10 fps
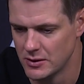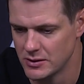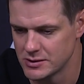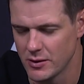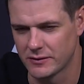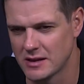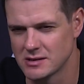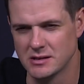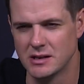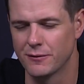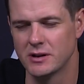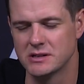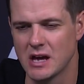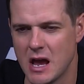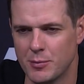So like that's a different
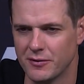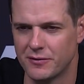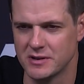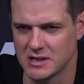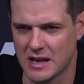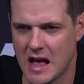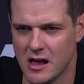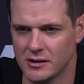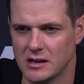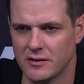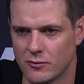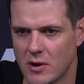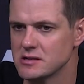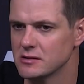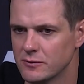type of physicality than
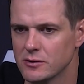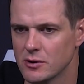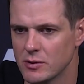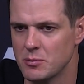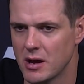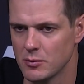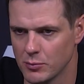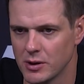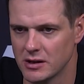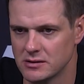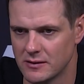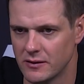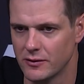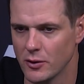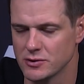wrestling for a rebound, but those